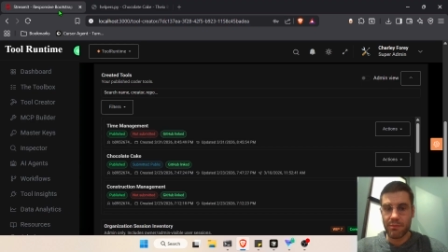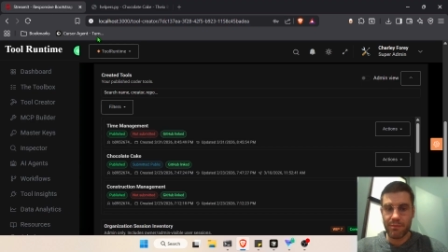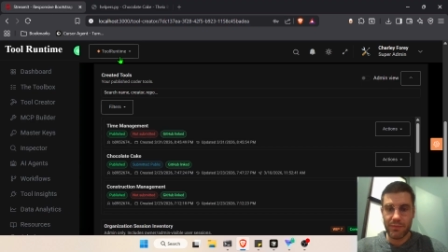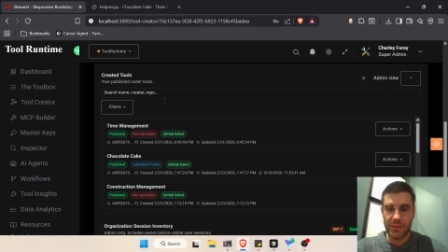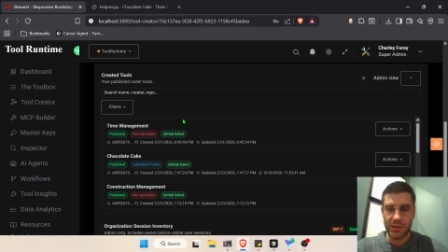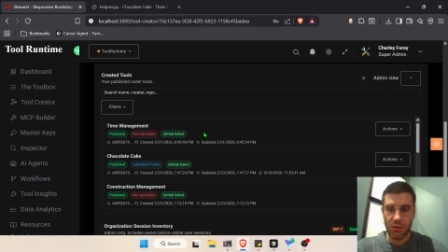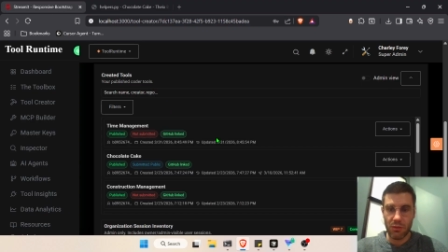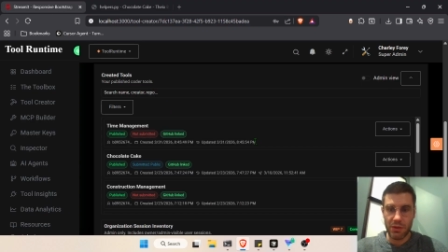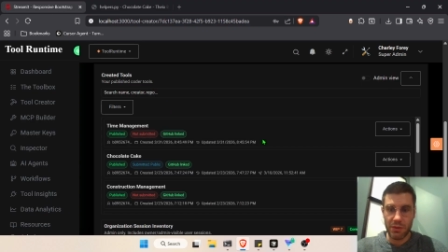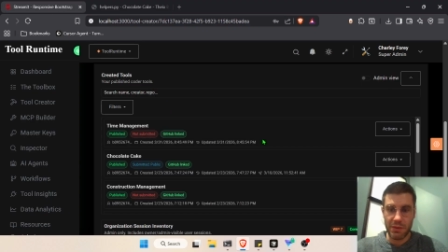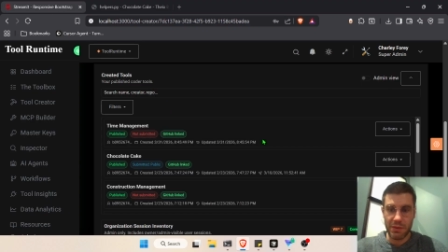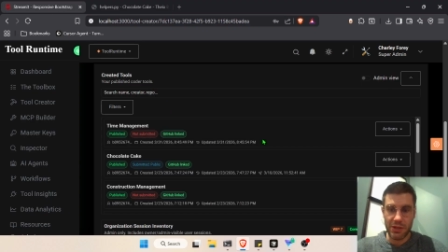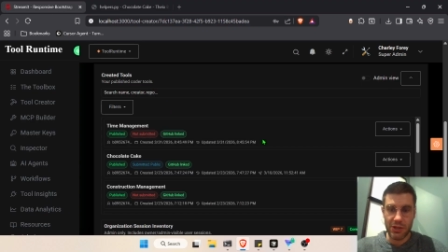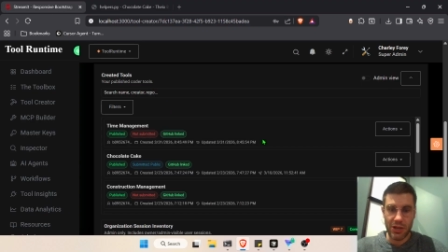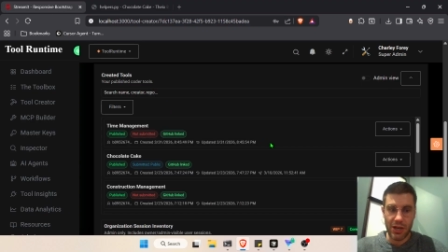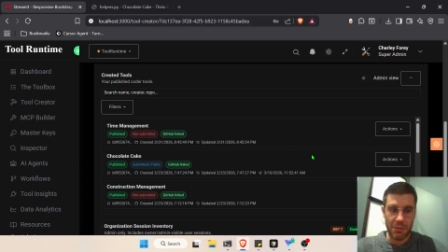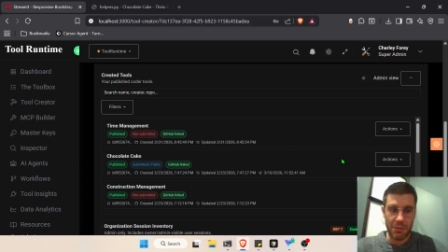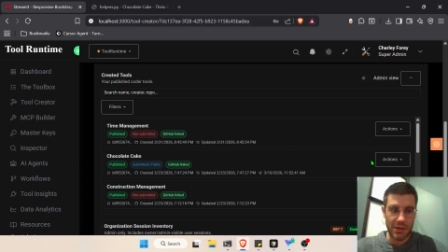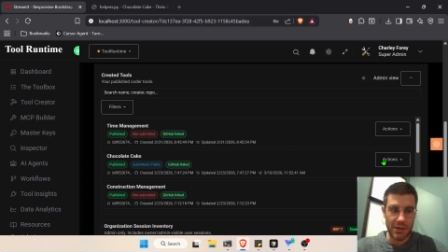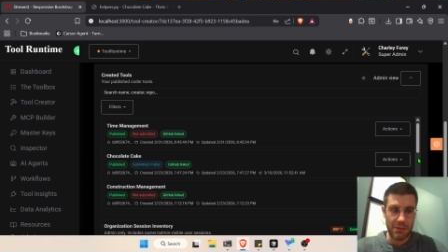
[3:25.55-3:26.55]
So when we do
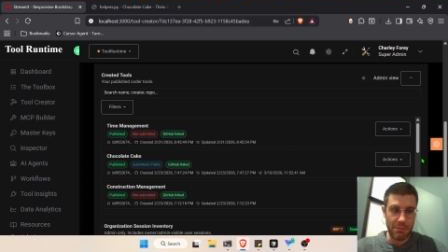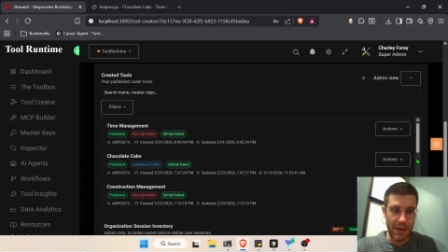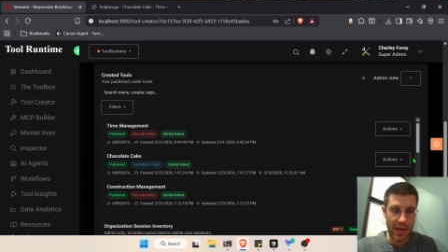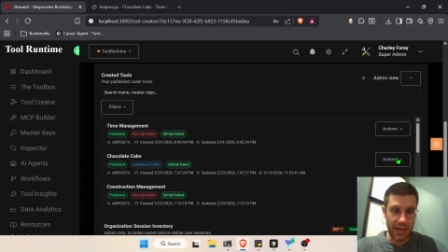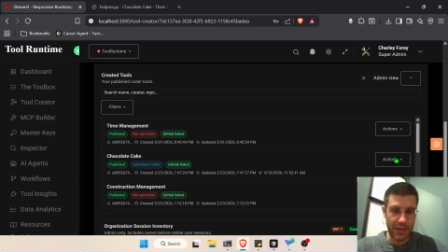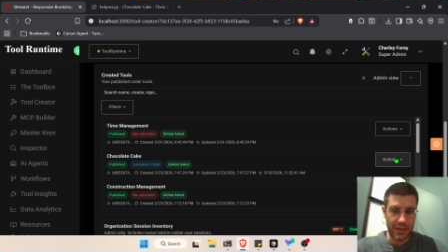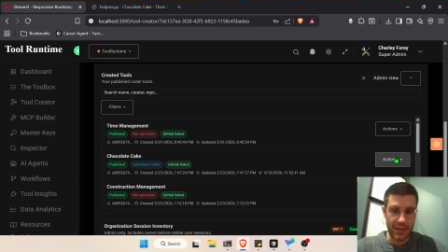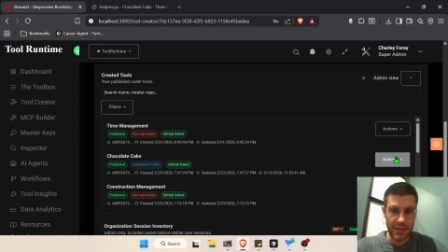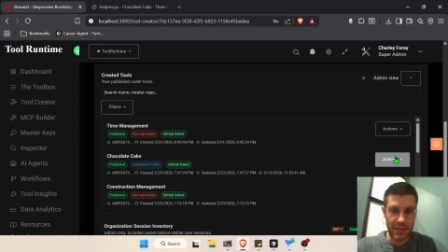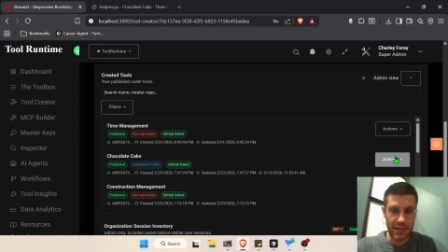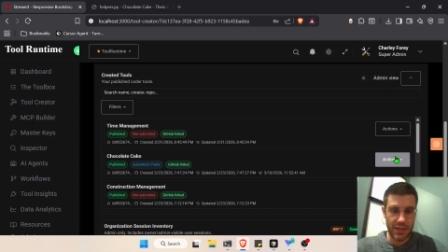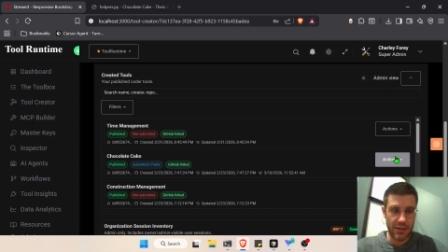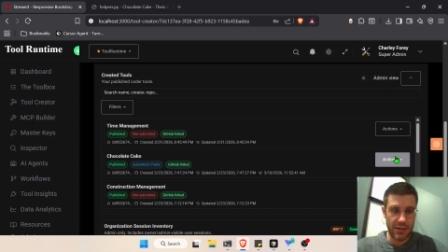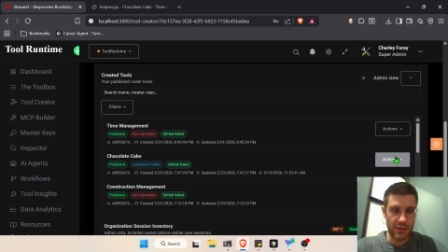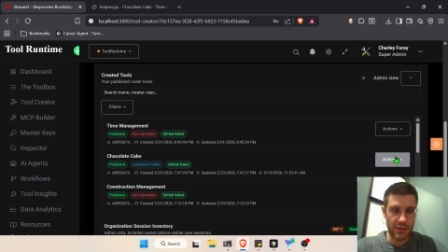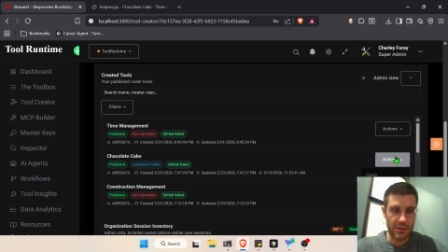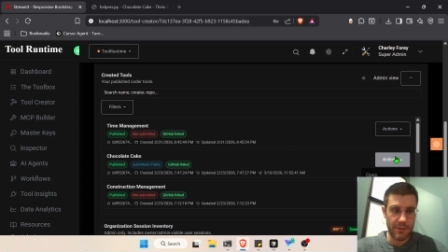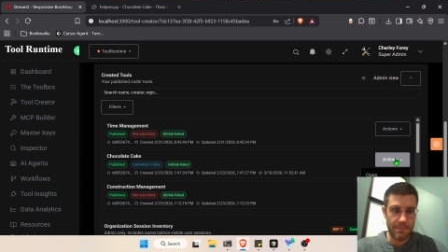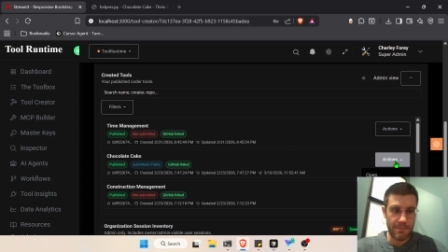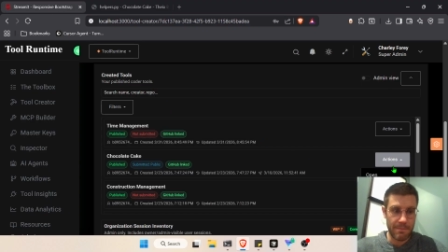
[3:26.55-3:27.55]
come in back into
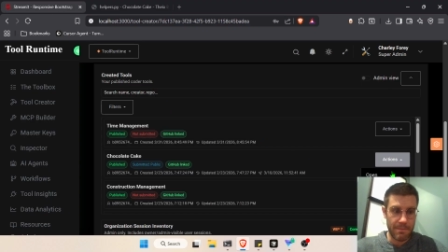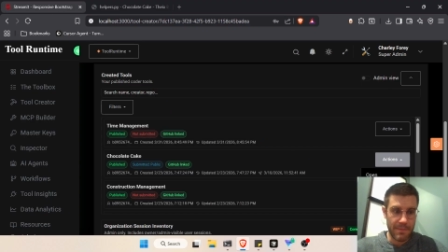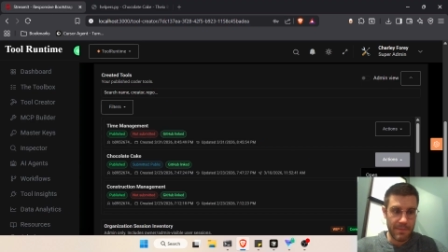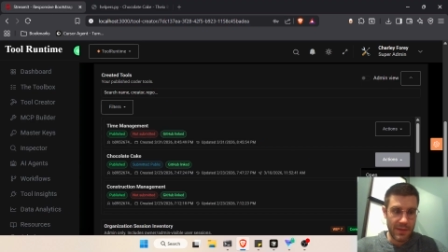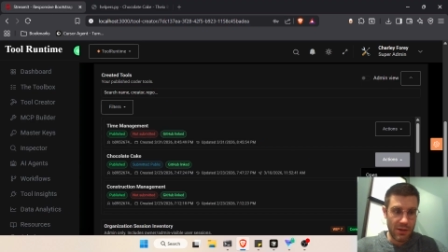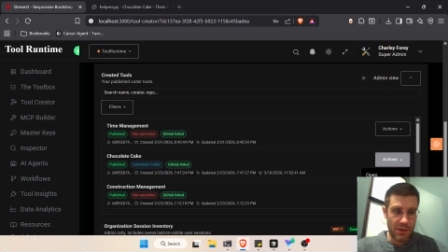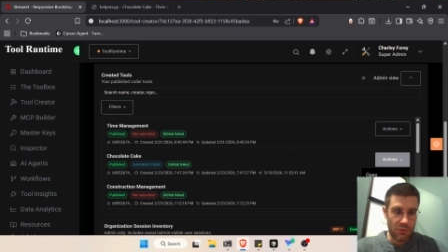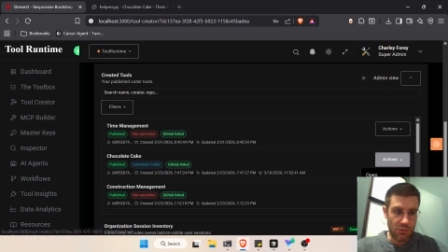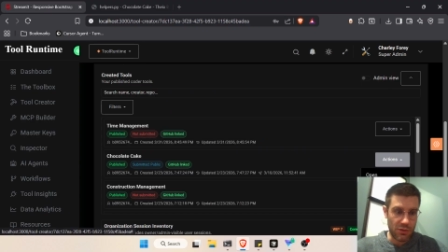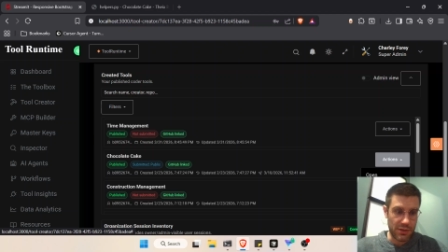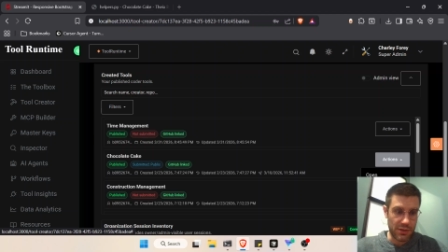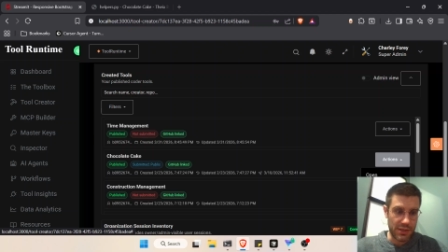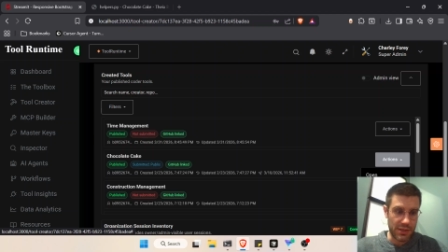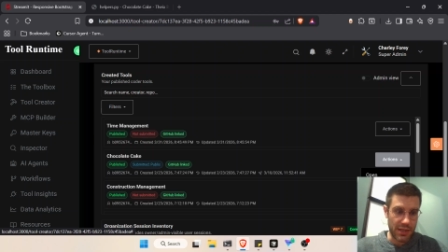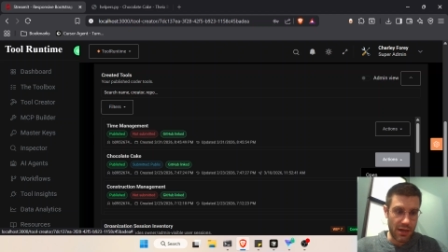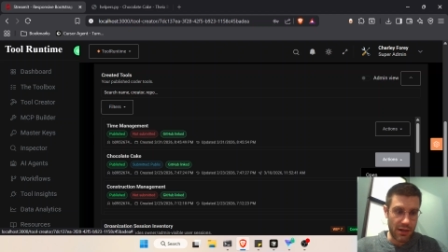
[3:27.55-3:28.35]
here, we'll see our